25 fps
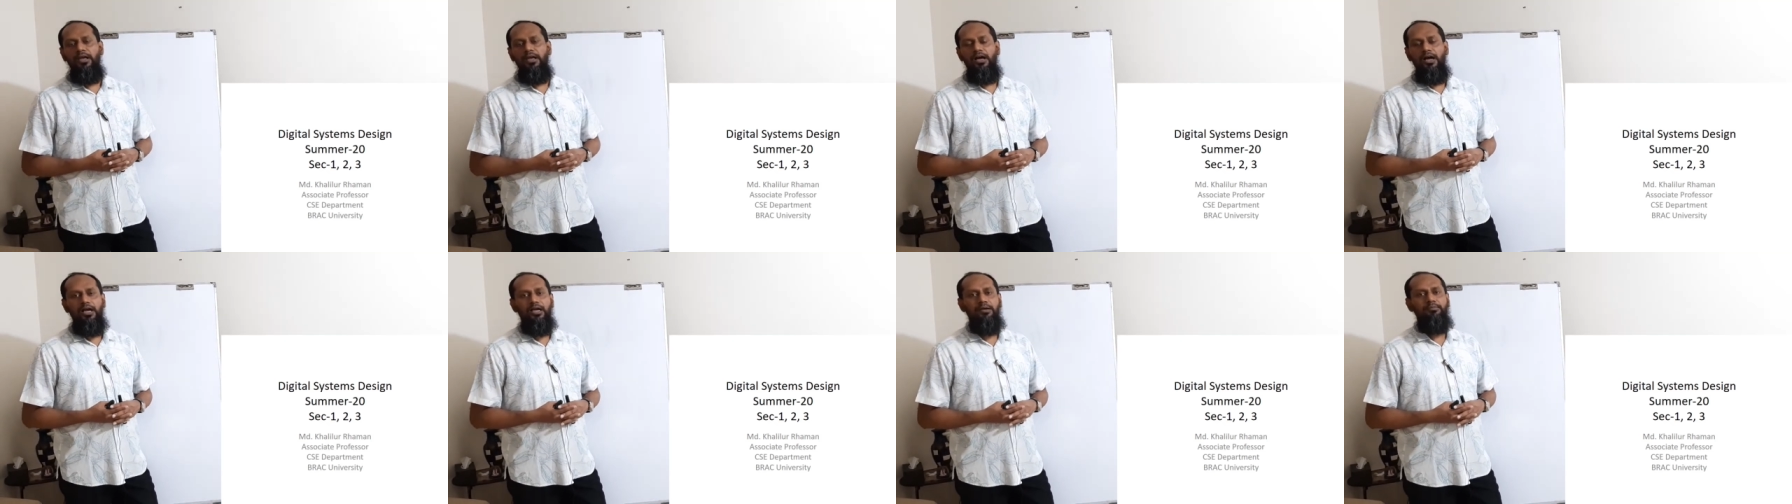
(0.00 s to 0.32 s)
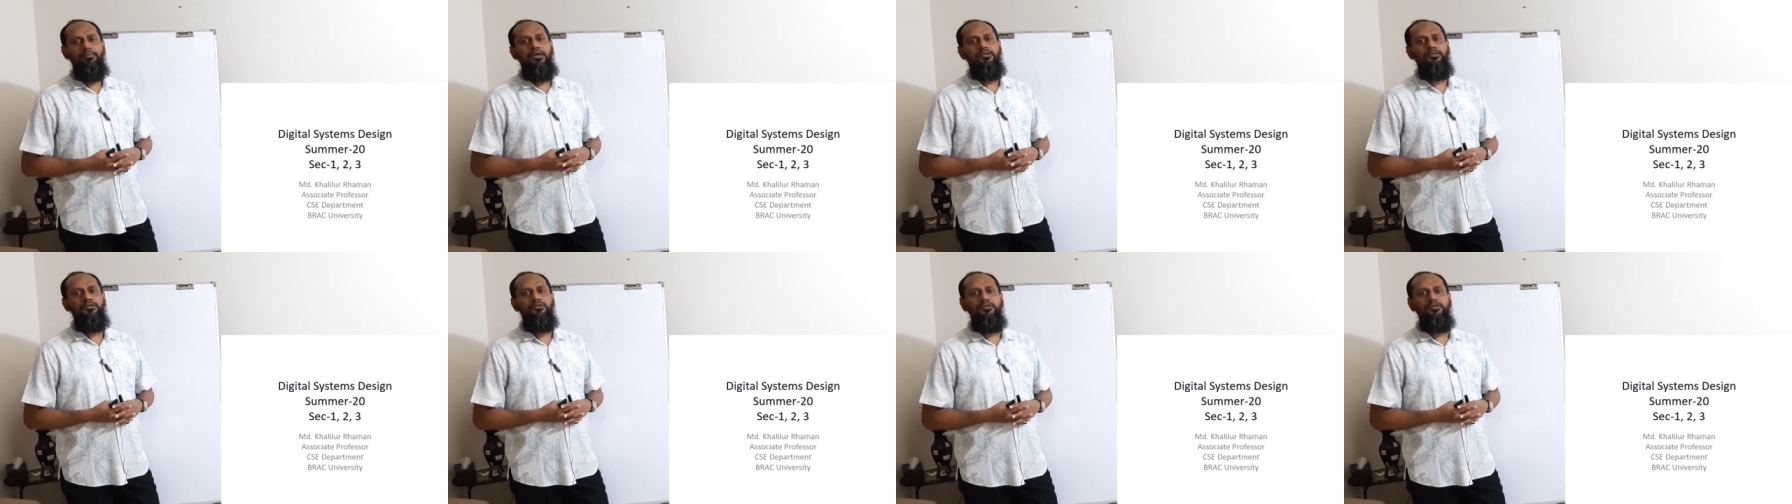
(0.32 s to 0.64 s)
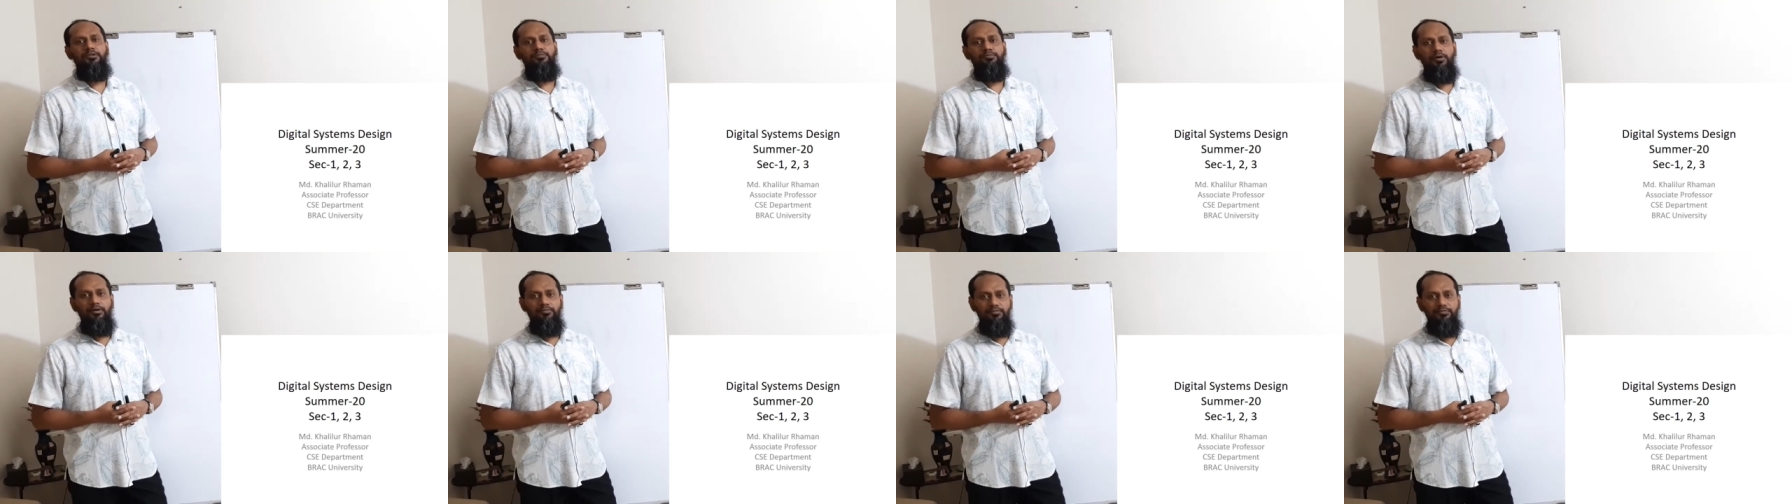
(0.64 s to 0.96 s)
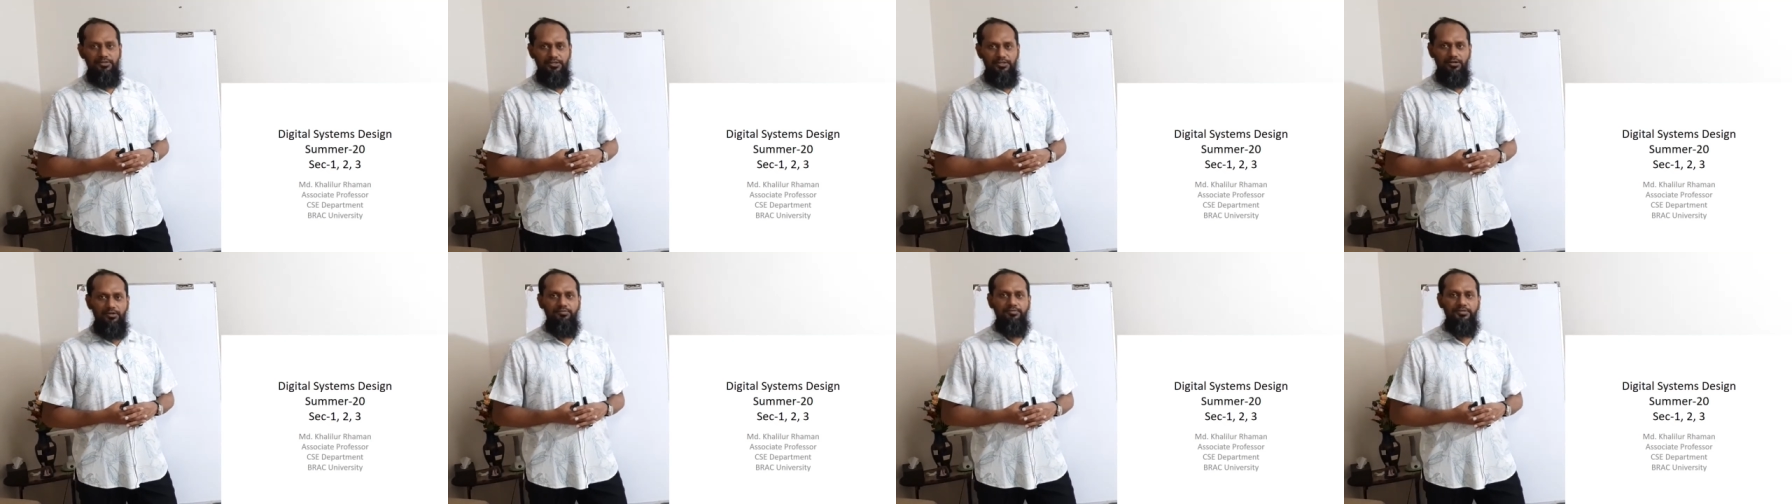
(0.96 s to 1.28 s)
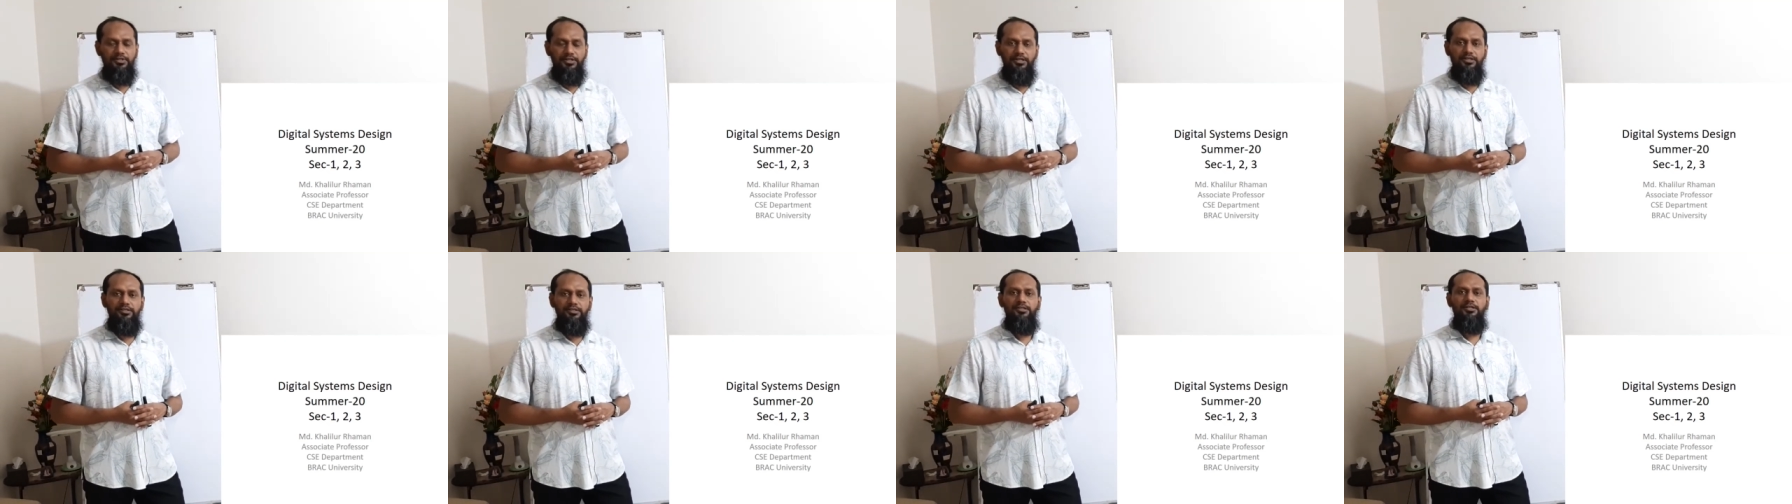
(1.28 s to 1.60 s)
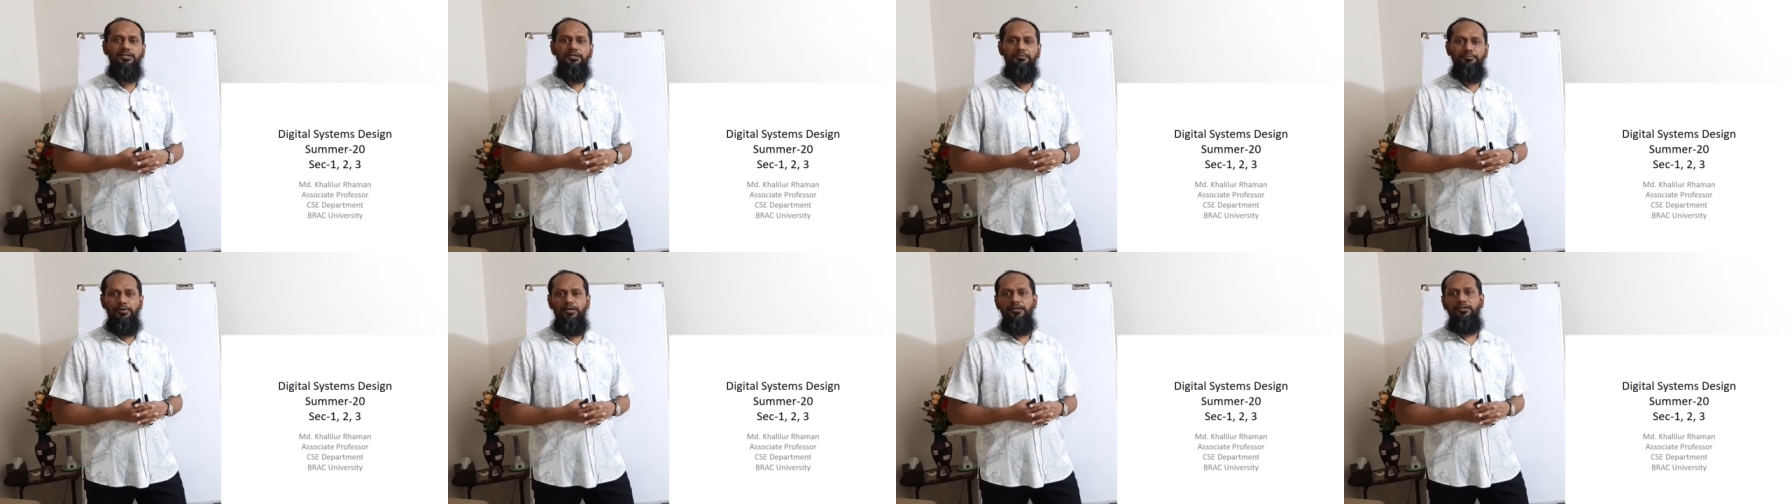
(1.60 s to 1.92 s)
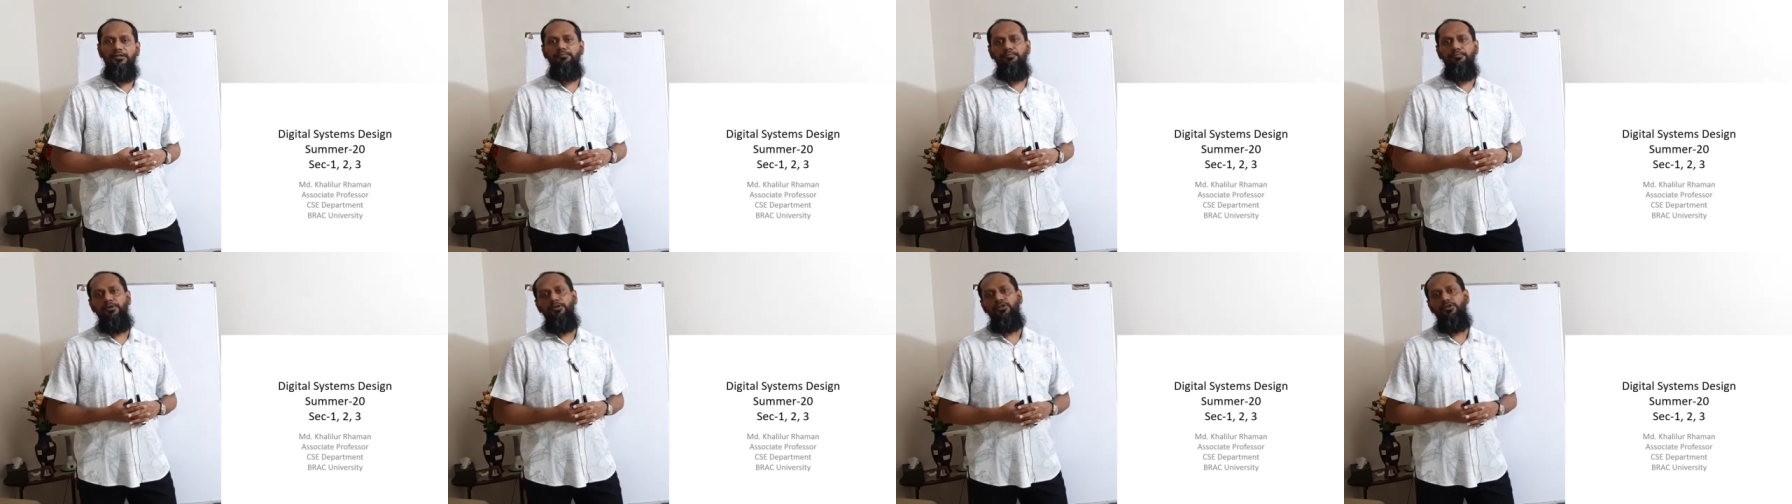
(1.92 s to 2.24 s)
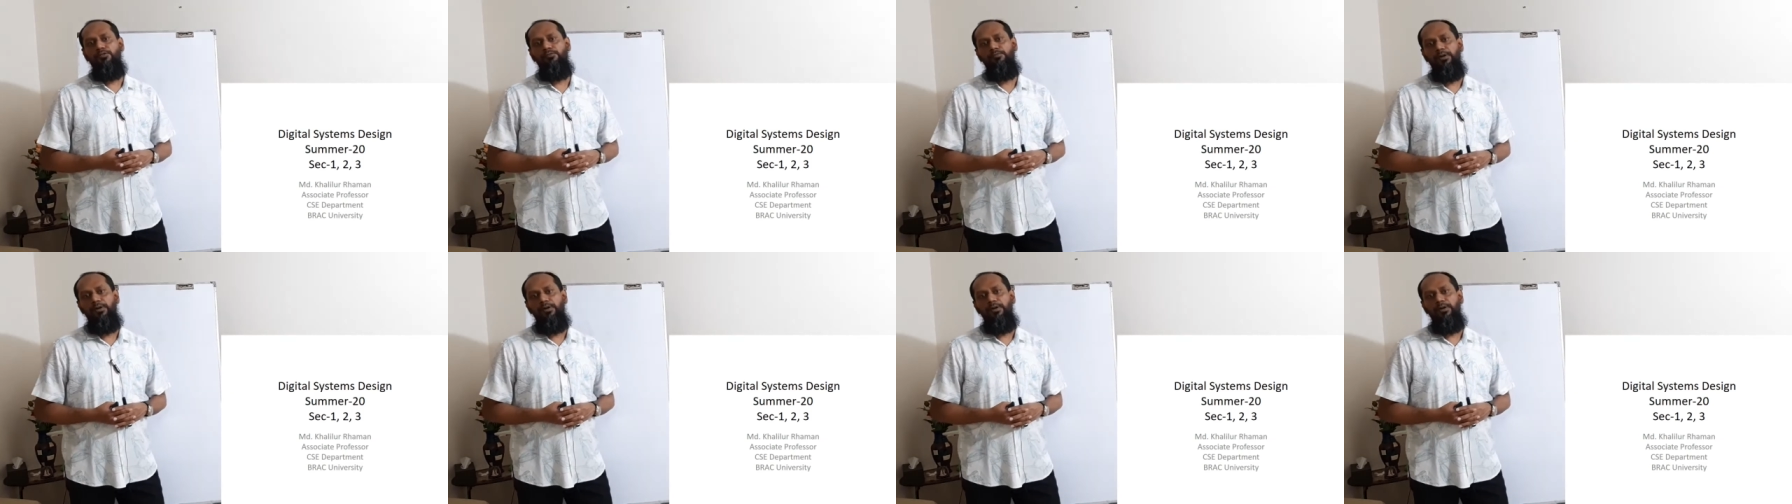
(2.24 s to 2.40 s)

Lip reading: I am Associate Professor of CSC Department of